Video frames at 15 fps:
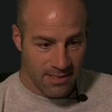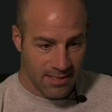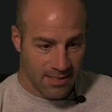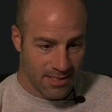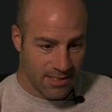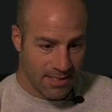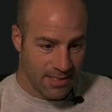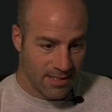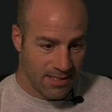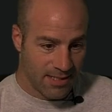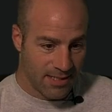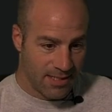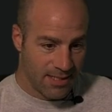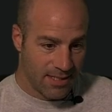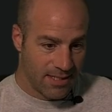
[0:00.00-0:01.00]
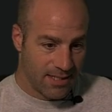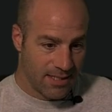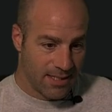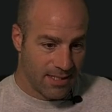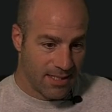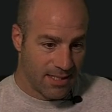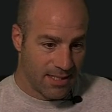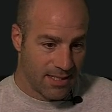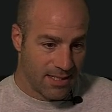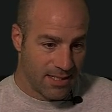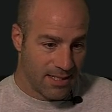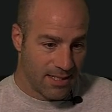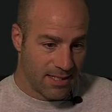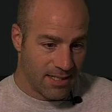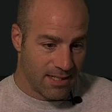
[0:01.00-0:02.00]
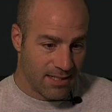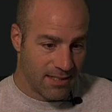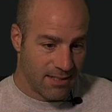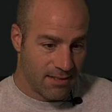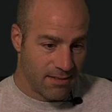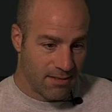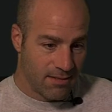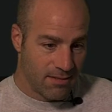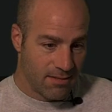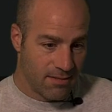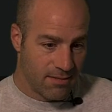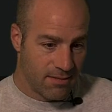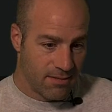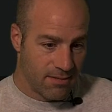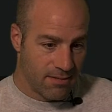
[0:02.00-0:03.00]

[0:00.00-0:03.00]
(no one is talking)